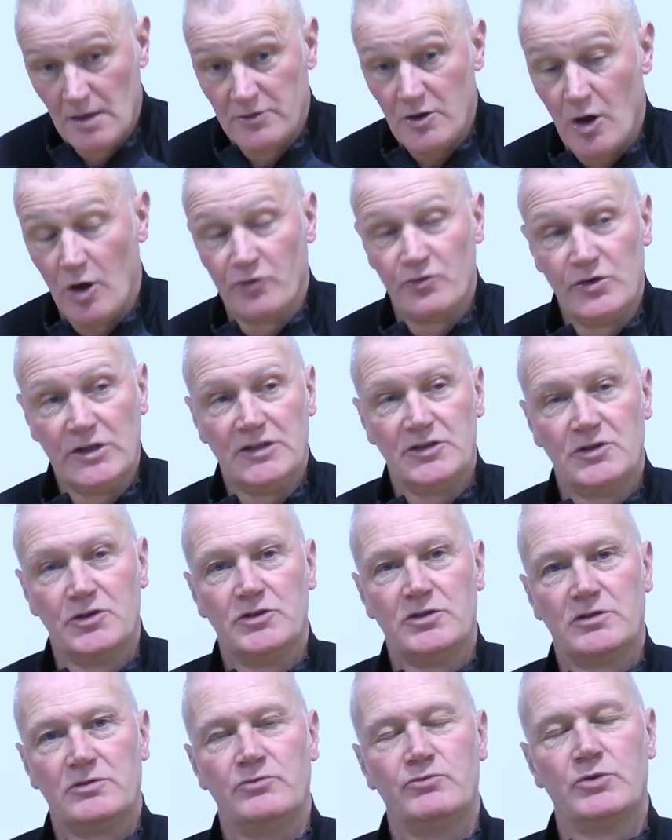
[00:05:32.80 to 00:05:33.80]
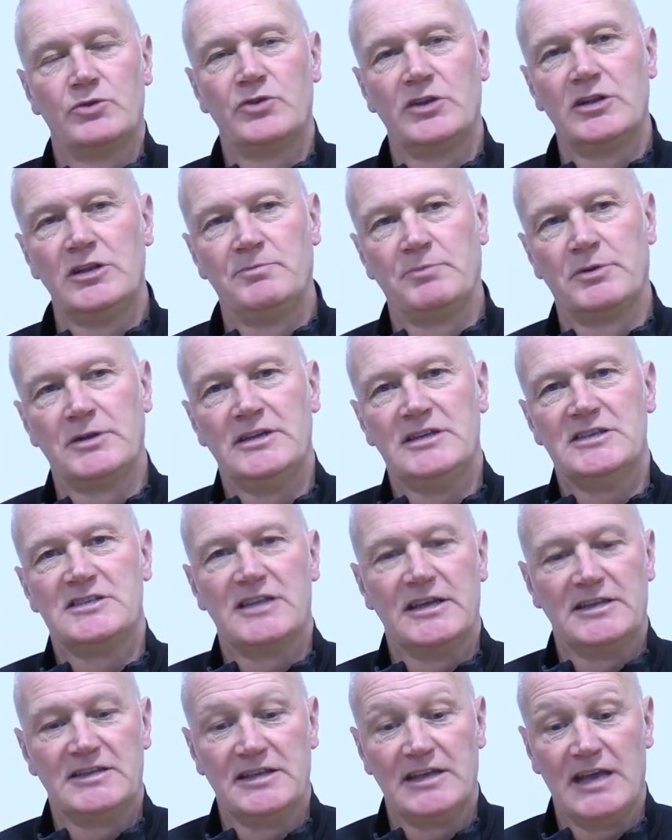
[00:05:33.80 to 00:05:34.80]
No, really good. We're really pleased
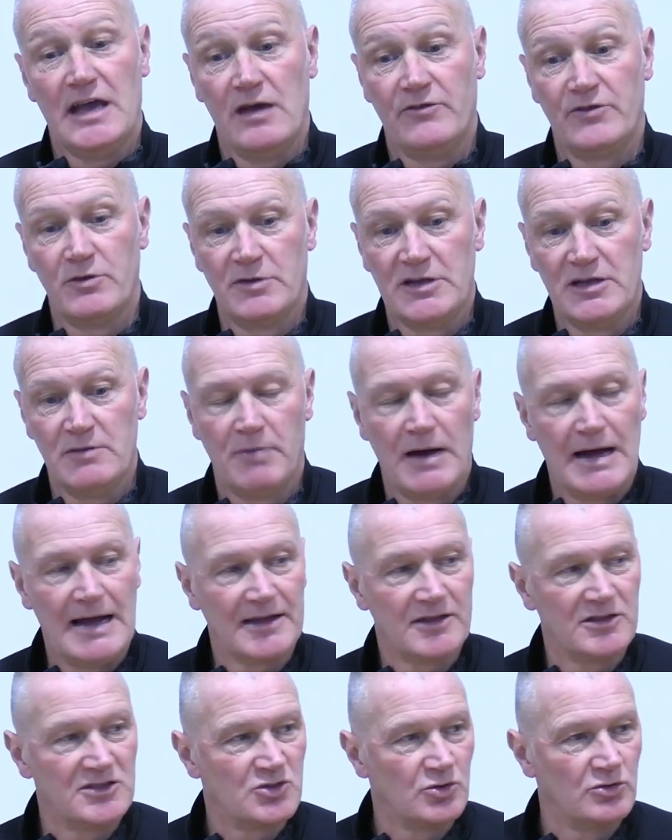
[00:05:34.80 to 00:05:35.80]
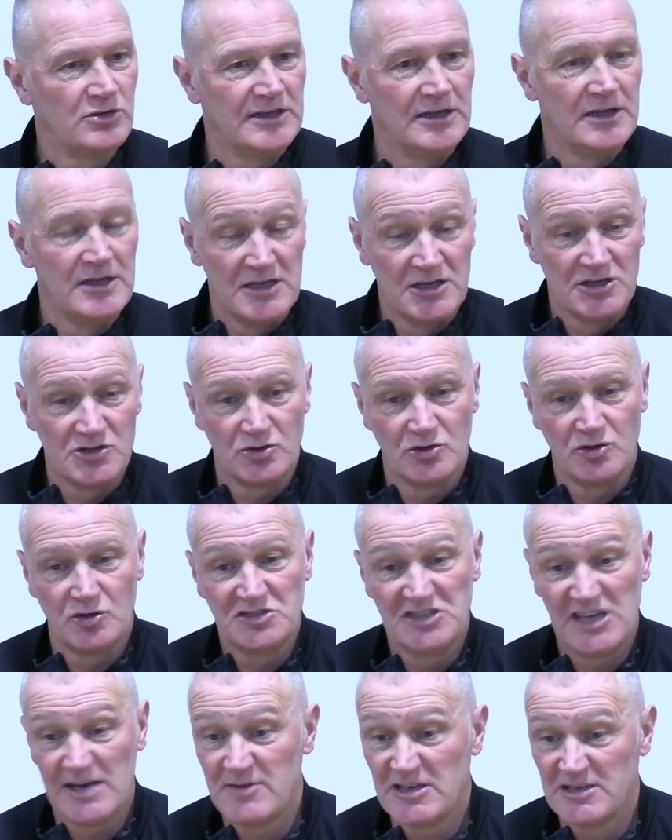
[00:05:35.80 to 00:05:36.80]
to get everybody back. So
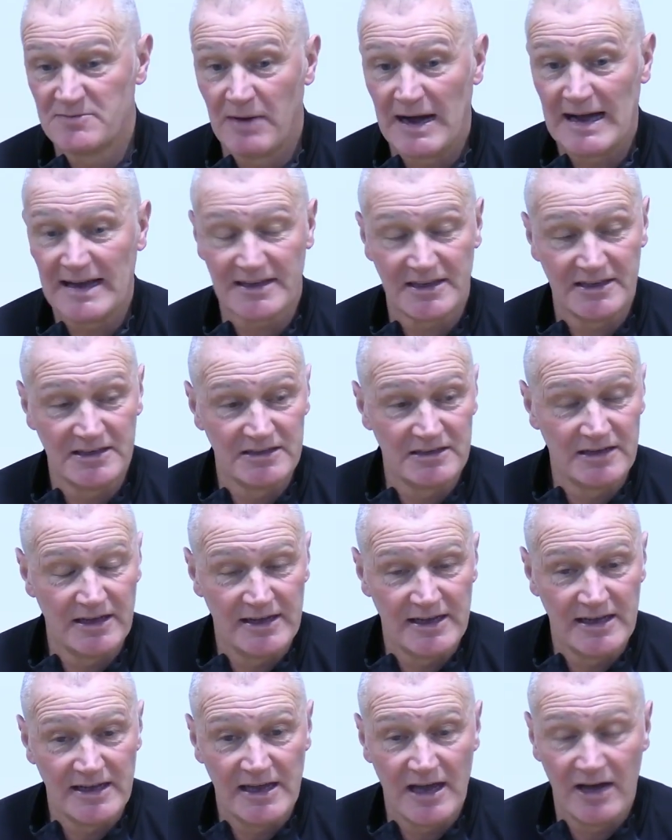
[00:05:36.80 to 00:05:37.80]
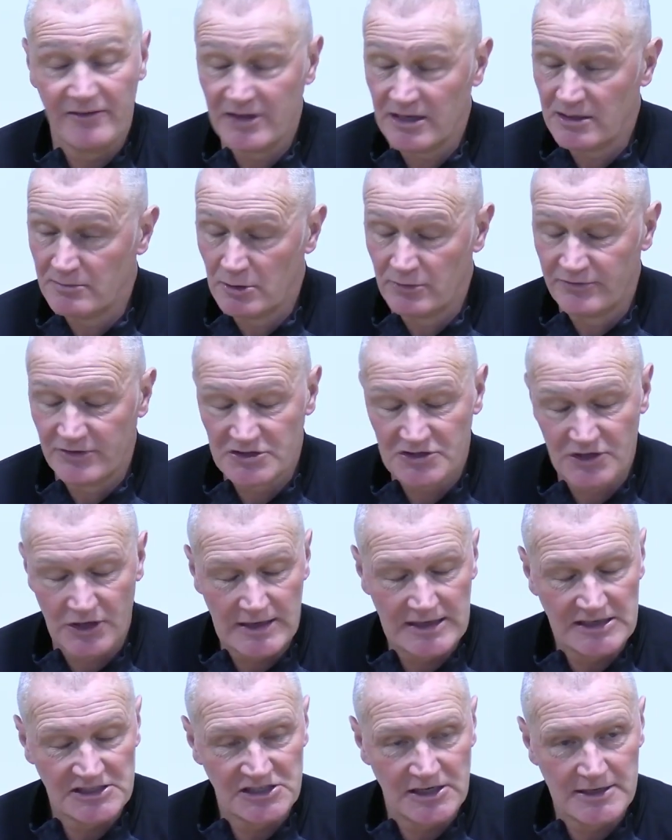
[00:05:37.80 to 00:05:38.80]
Jamie's back and available for
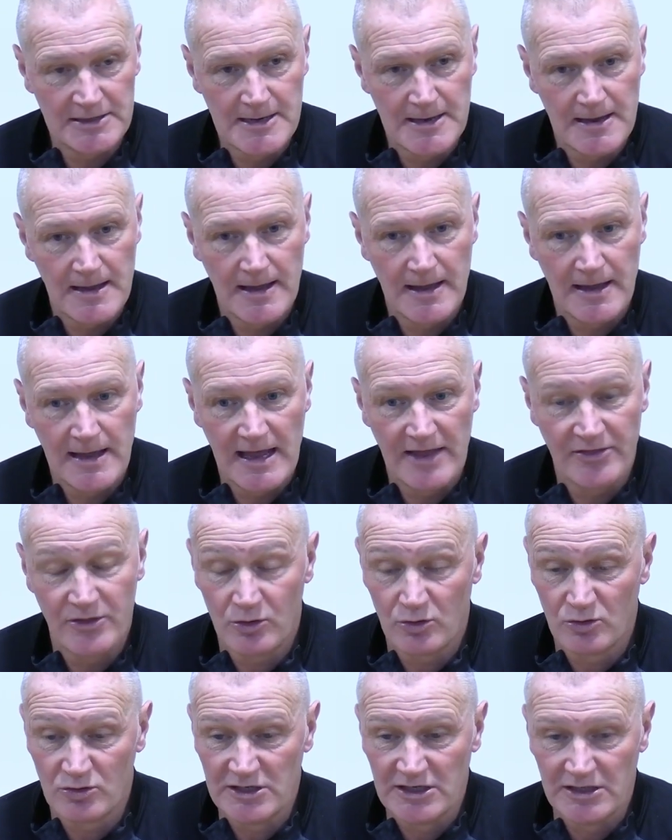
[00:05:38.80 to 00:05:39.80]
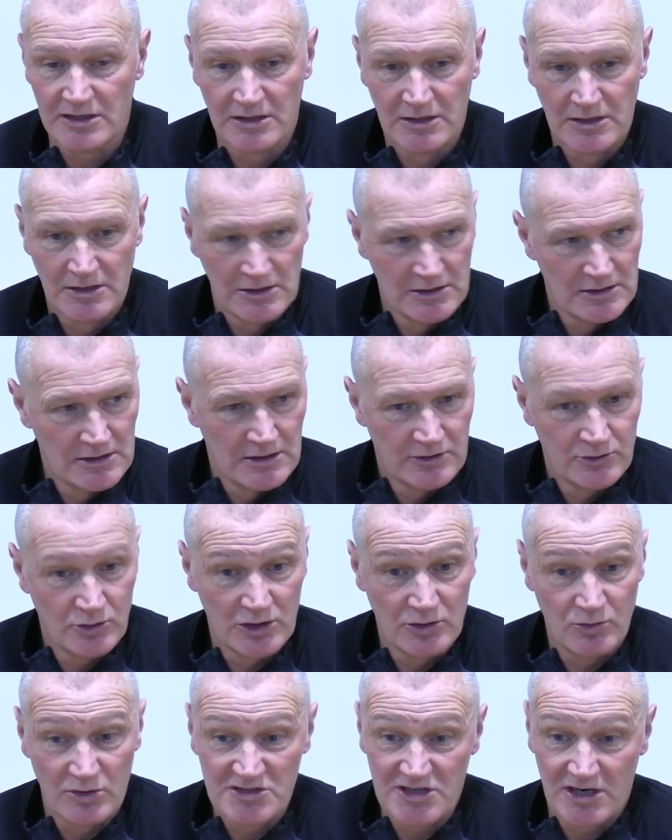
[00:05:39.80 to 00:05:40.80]
selection. The only
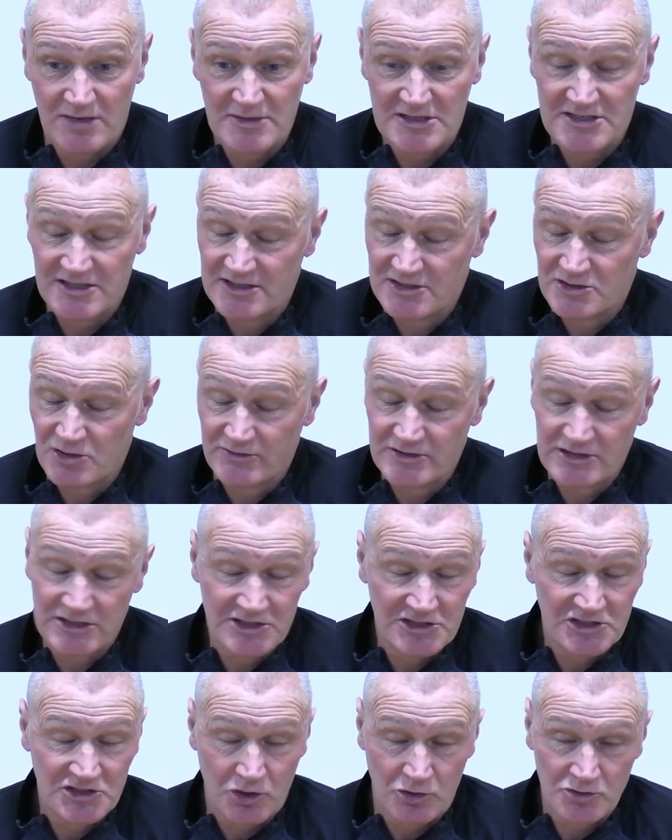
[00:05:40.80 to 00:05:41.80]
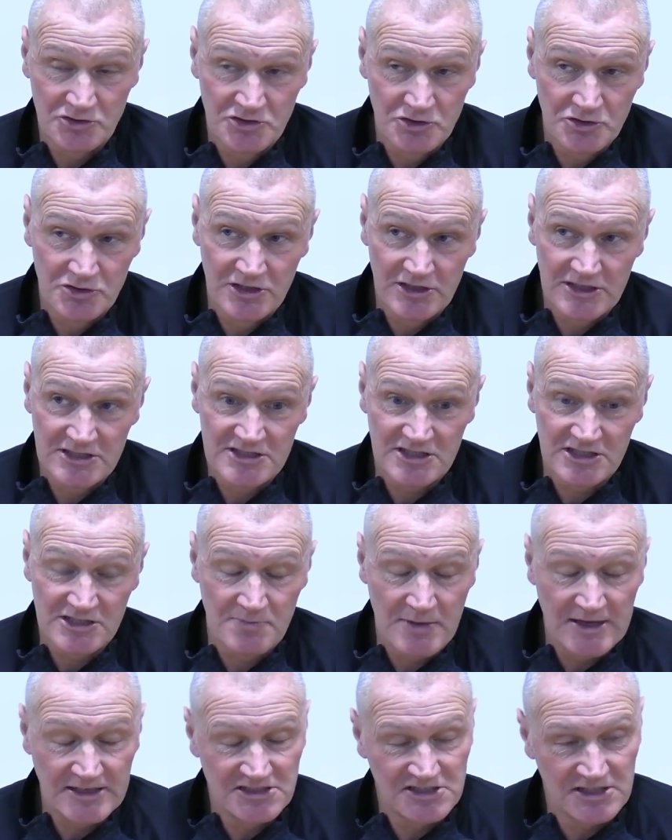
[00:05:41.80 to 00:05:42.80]
ones that are missing is obviously Sean due to his
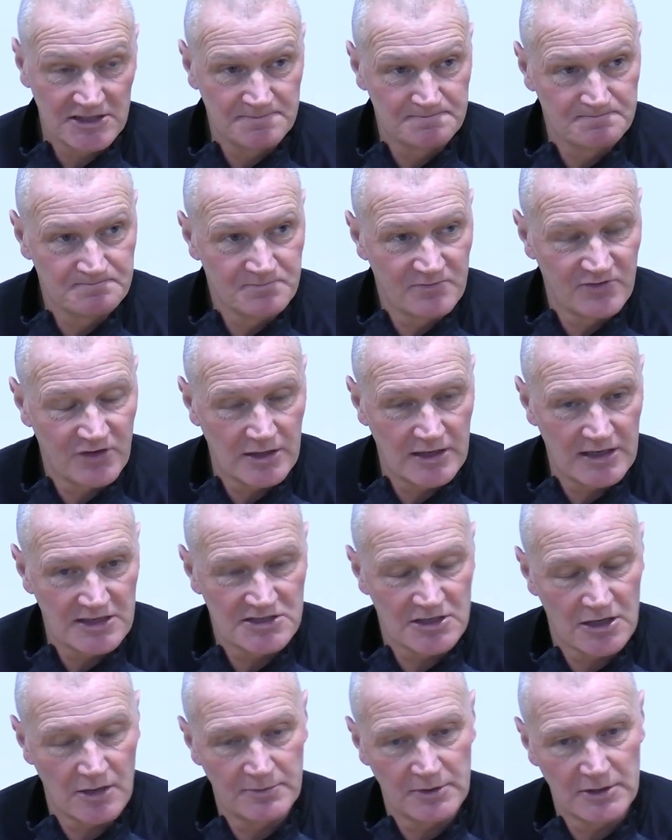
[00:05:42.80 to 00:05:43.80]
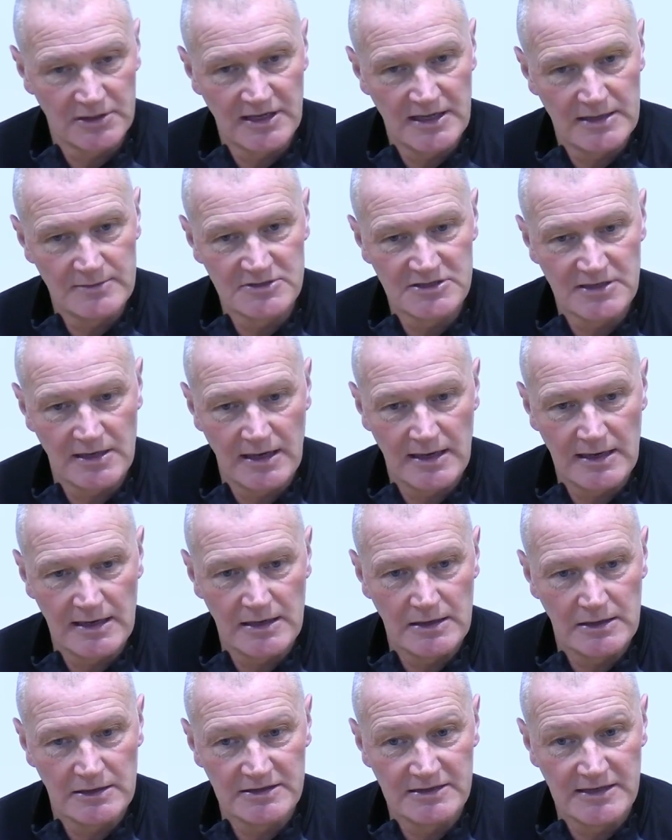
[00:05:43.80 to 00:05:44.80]
suspension for the next couple of games,
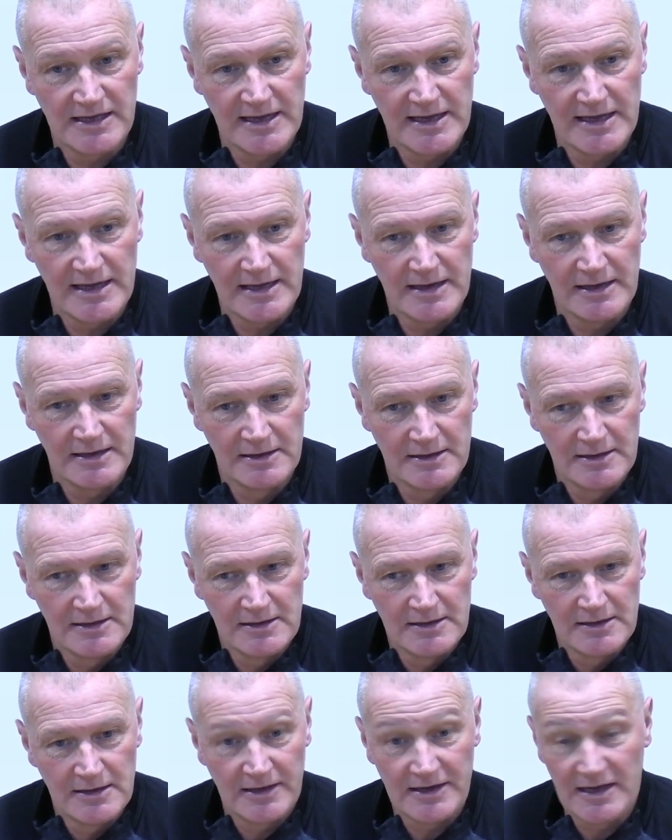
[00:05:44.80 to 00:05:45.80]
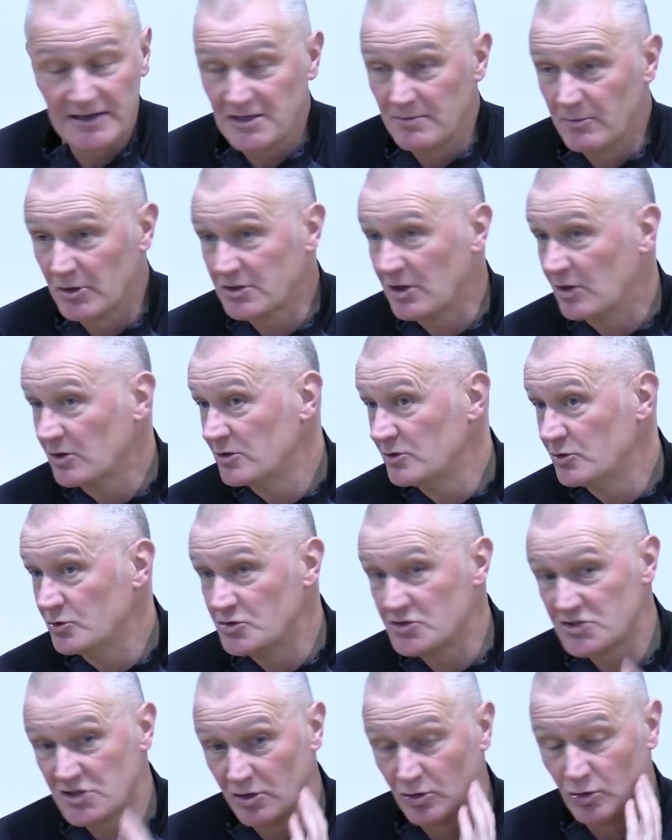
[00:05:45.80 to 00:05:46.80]
and Andy Murdoch,
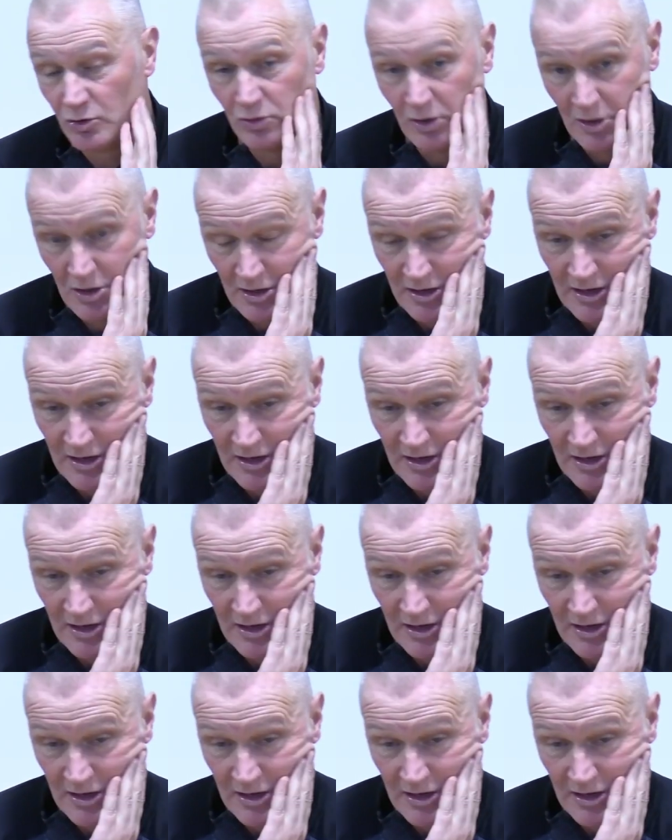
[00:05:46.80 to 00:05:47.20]
who's still.